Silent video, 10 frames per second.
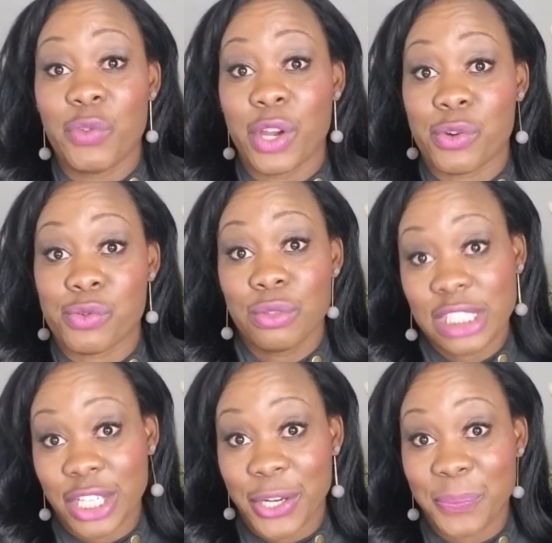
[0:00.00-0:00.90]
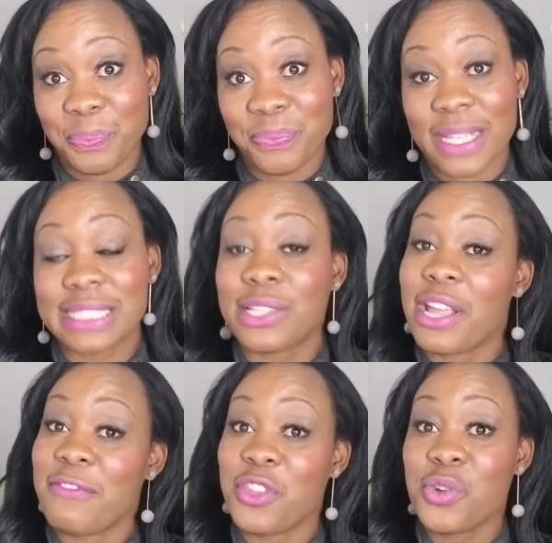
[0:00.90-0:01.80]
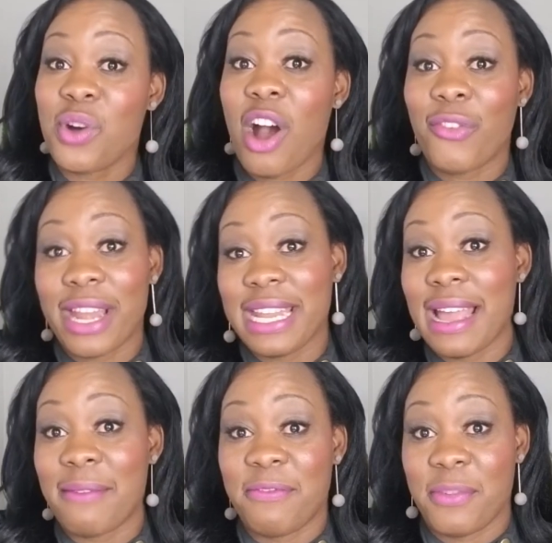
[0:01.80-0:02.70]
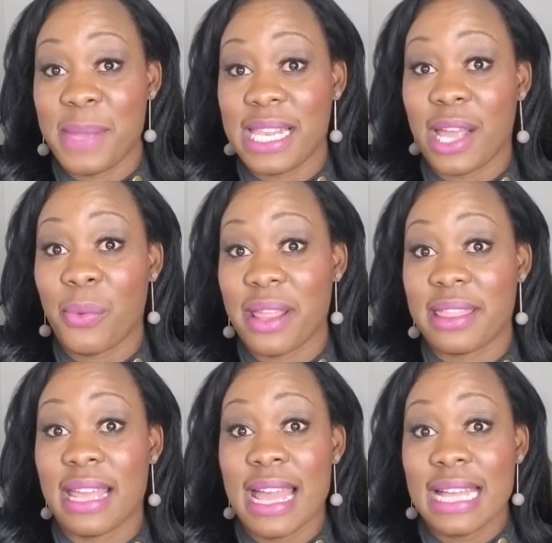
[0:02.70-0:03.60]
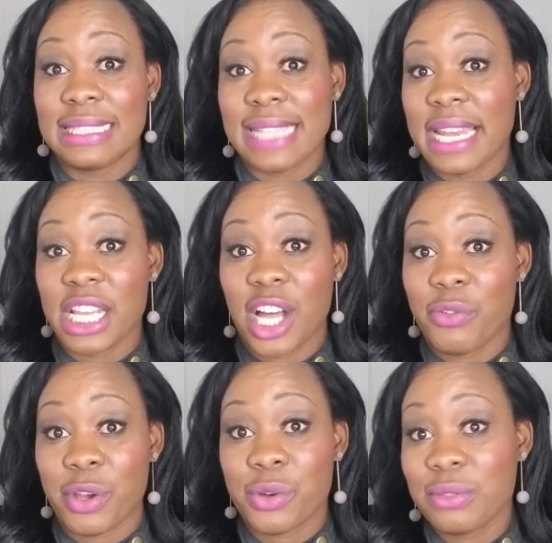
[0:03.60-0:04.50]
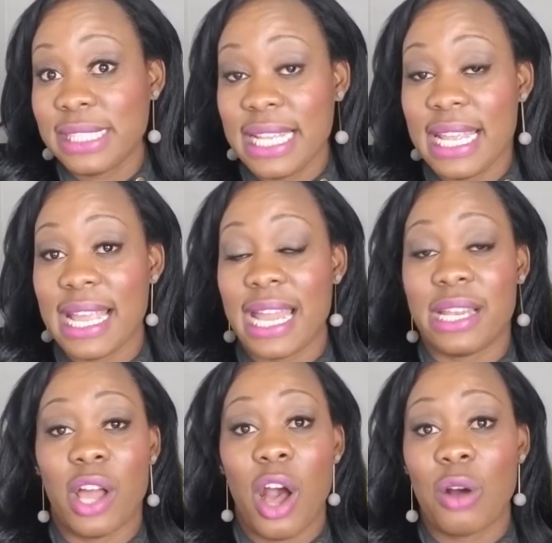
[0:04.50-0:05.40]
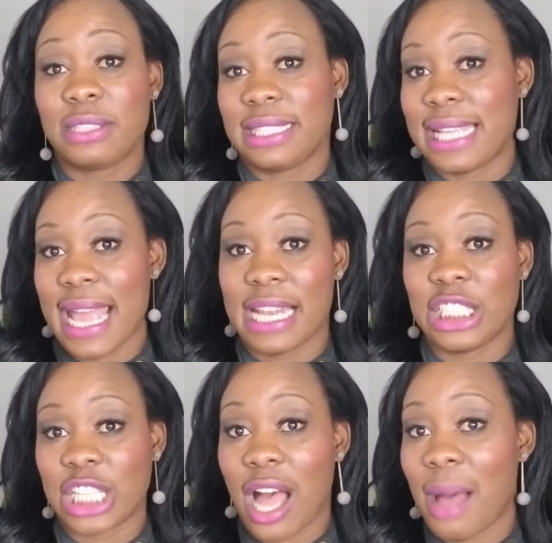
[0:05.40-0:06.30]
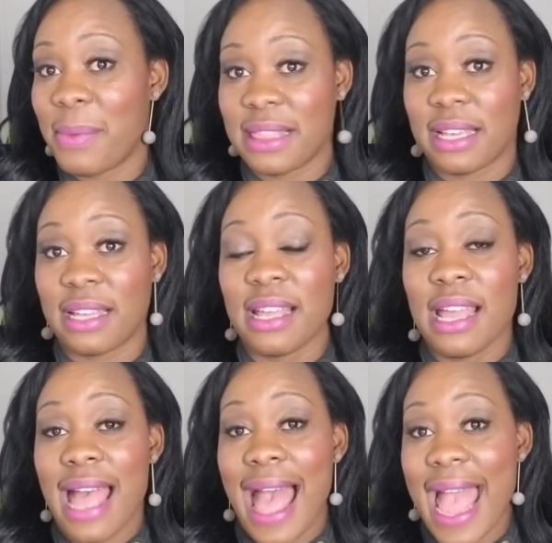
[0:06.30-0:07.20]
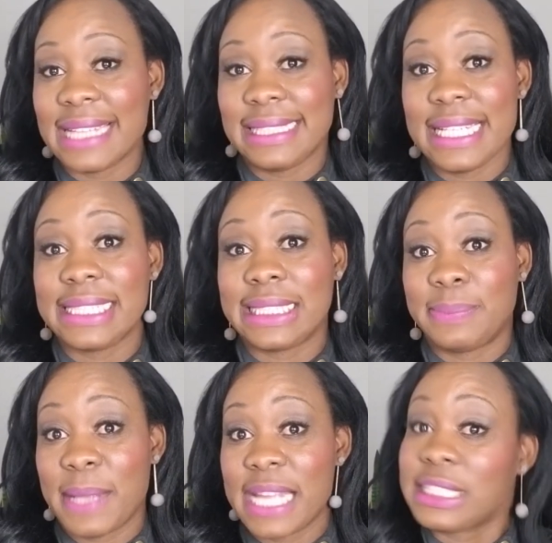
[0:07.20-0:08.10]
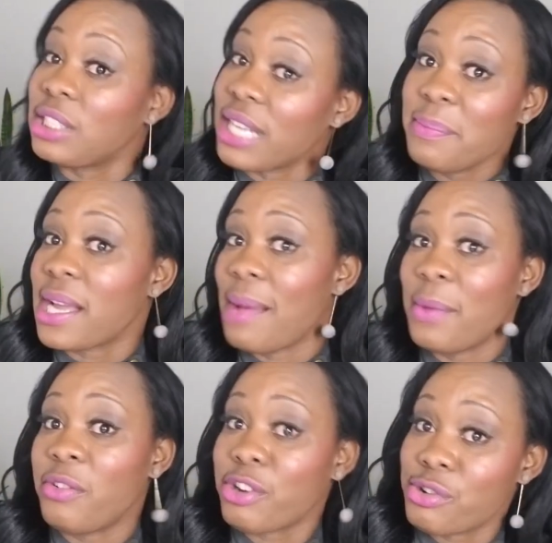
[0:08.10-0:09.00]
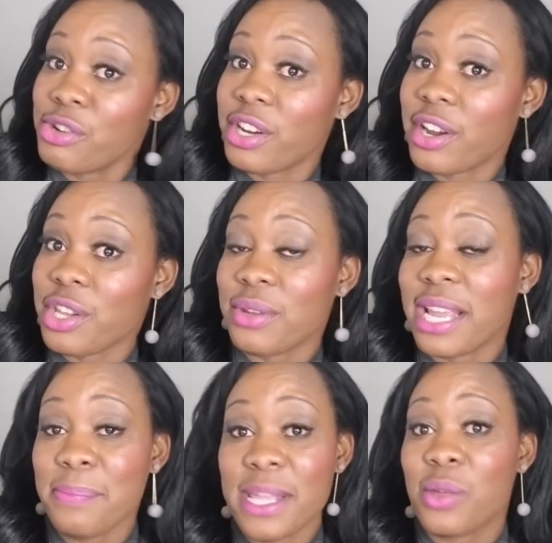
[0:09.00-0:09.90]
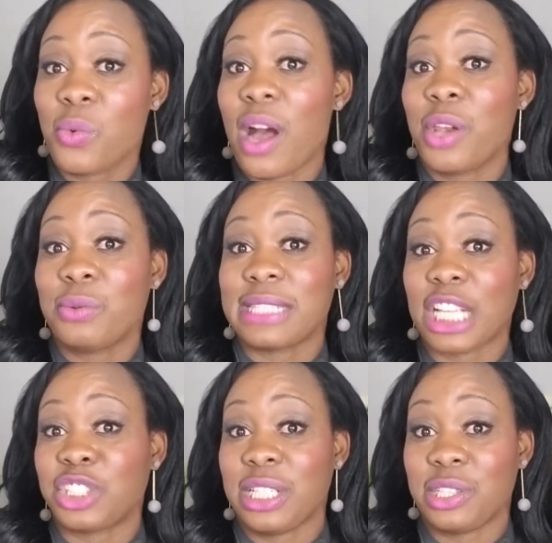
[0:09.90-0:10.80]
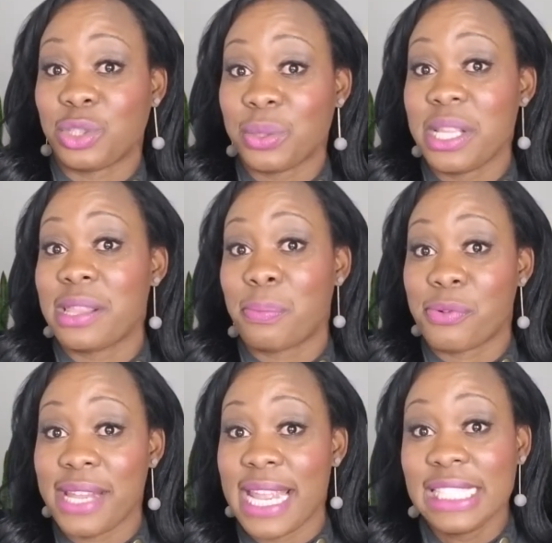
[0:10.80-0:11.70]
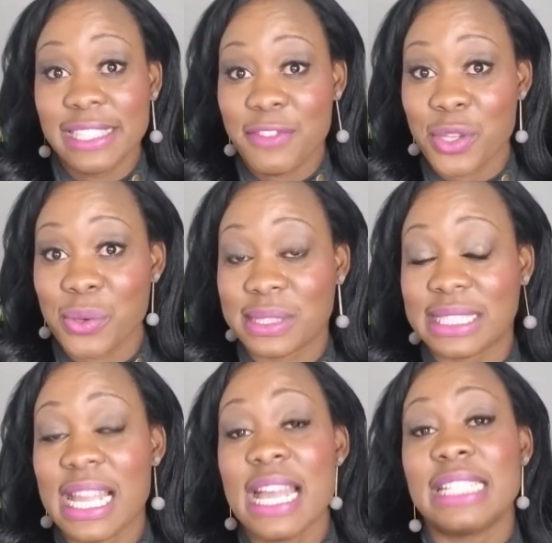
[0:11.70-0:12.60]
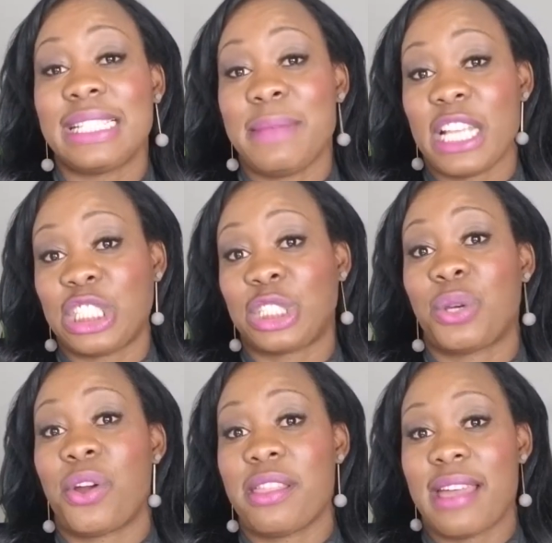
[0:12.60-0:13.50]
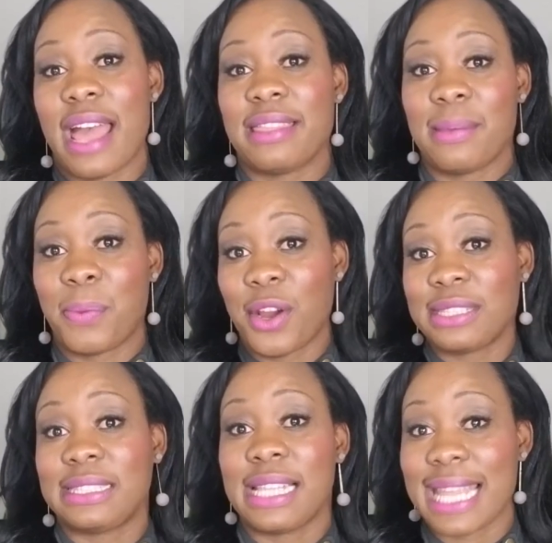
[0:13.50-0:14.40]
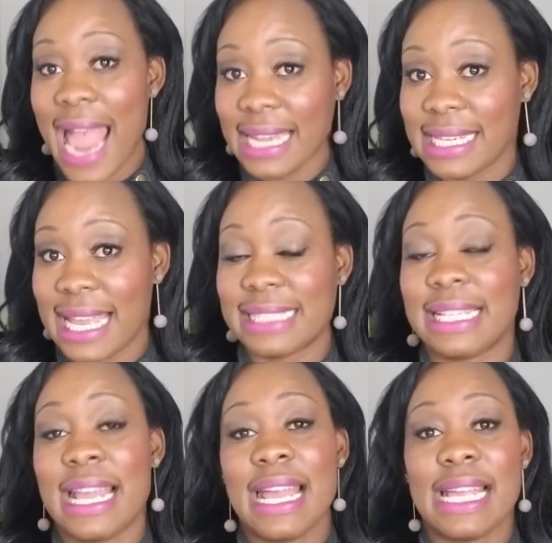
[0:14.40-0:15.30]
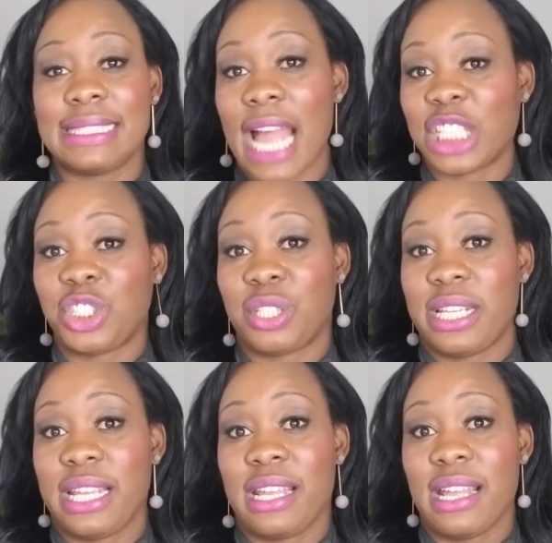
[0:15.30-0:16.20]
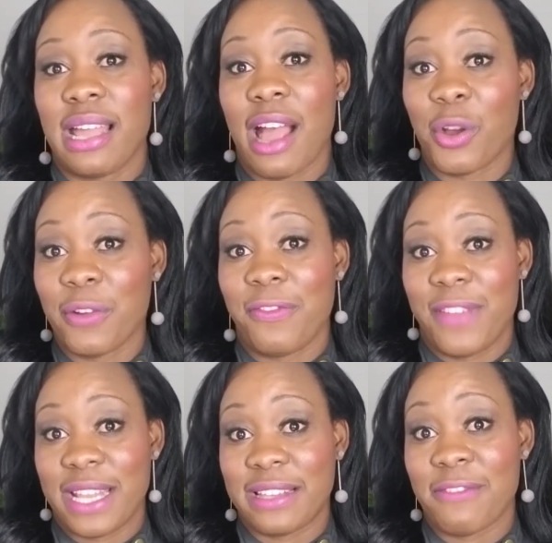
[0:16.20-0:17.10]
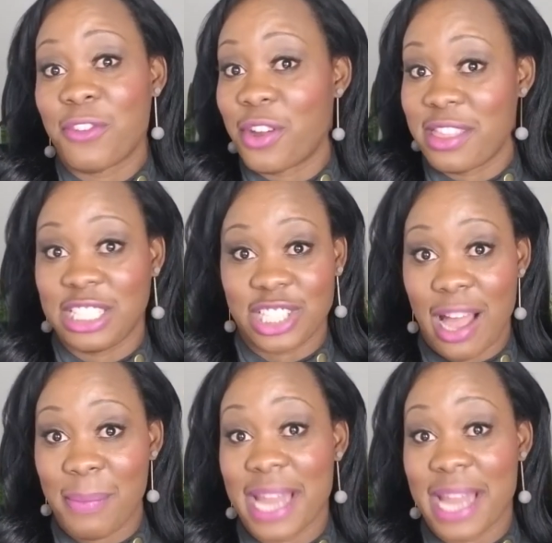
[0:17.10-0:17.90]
recruiter. So if you already are familiar with technical recruiting and how to get a job in the I T space, you can become a recruiter. You can be the one who's actually doing the pre-interviews to make sure that the person, the candidate, is actually a good fit for the job.